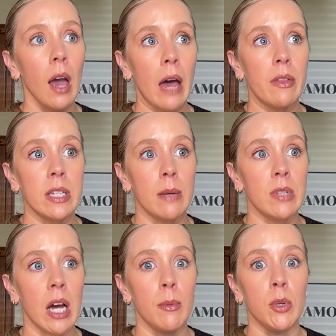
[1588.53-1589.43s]
At the same
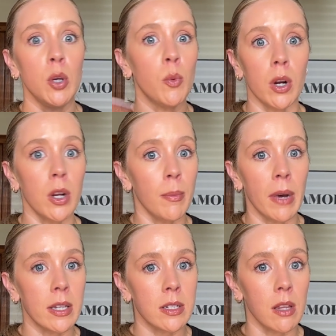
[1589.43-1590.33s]
time, you weren't your
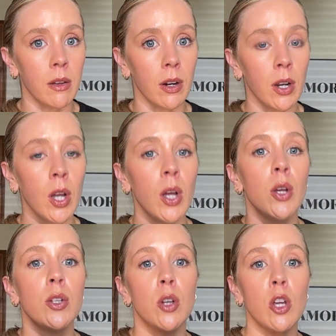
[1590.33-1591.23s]
best either.
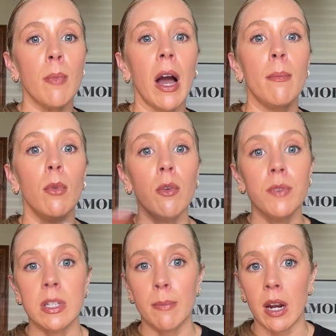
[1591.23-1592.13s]
Yep. So you might move
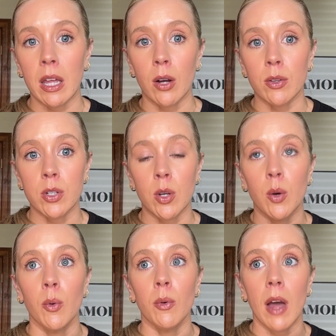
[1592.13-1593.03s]
to somebody else
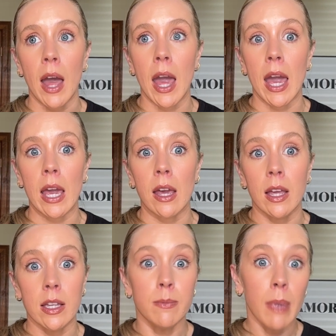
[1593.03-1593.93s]
who, A,
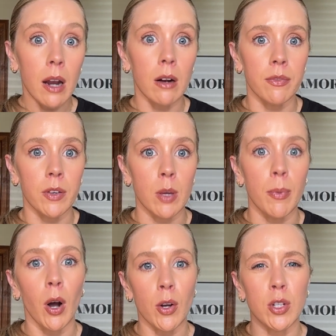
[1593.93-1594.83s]
is better for you,
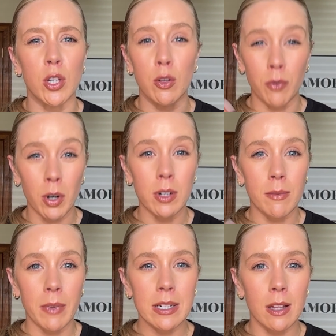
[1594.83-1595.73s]
but also you learn
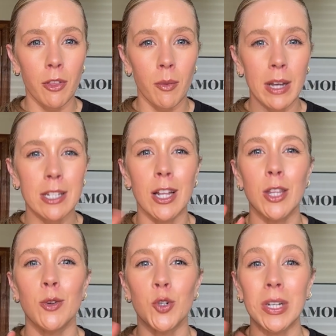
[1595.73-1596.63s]
some things along the way, so
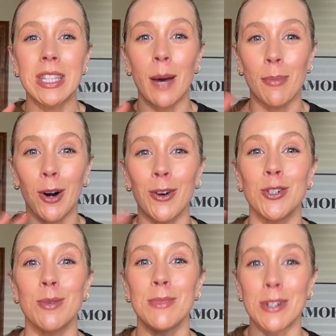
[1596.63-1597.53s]
then you treat that
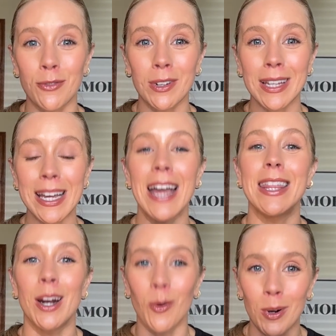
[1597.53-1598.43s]
partnership differently,
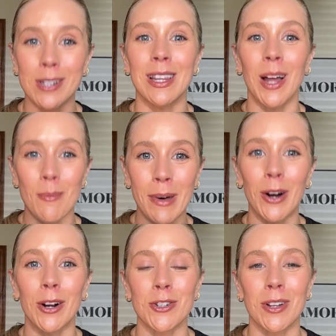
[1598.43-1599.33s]
and then it works a lot
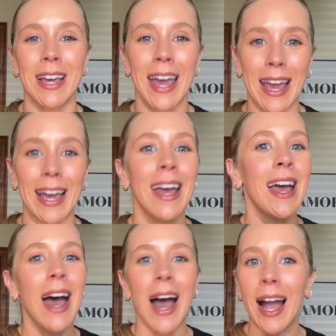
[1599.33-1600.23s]
better because you're like, hey,
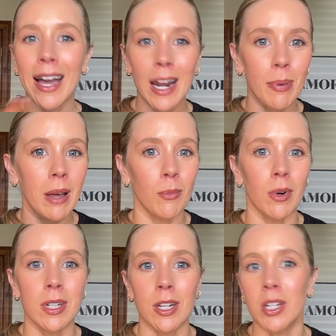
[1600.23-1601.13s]
I got to pay more
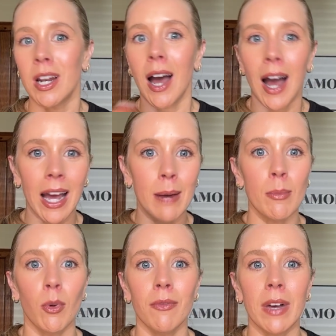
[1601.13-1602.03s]
attention. I got to be
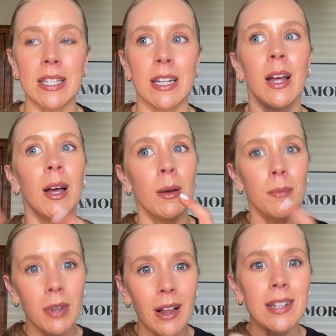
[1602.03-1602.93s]
more invested.
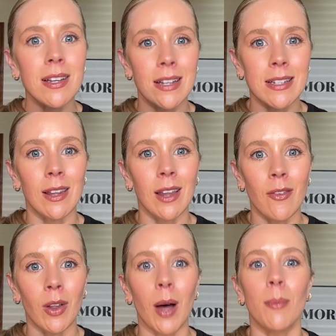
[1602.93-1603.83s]
Plus, this is a
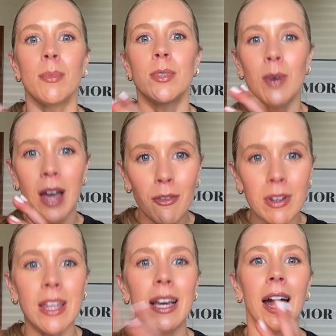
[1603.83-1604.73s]
level up, so
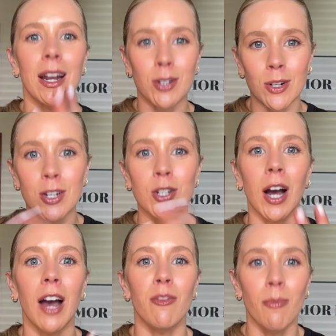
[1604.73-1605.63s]
everything kind of starts to
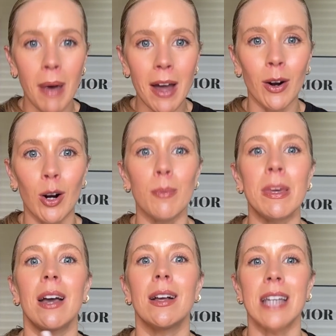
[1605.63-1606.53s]
jive better
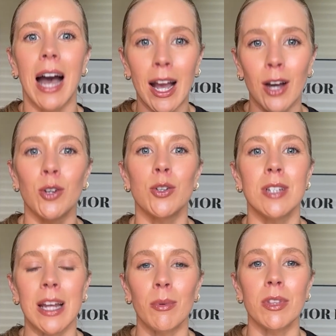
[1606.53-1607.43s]
because I
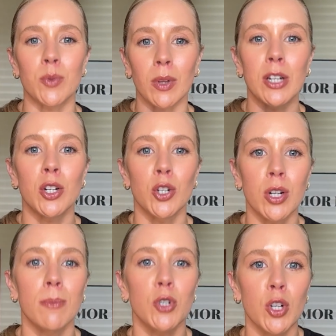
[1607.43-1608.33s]
understand what this
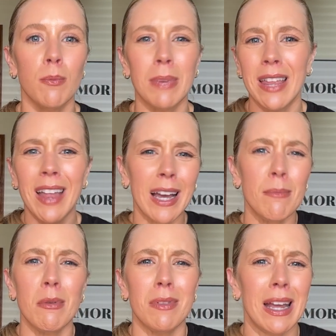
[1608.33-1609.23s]
relationship should be. And that could
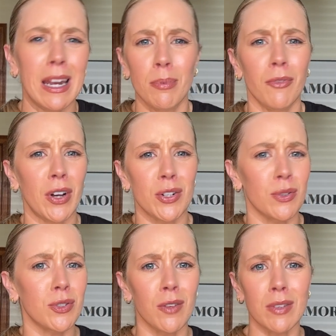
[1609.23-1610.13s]
be with any
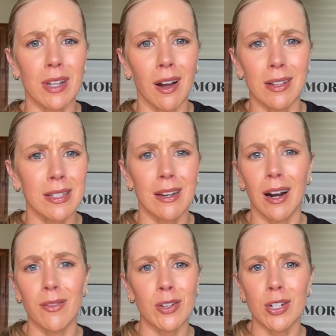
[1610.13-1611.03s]
professional service, honestly,
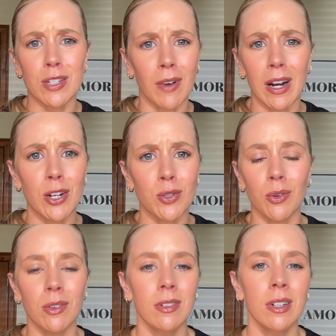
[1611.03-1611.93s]
not even just financial.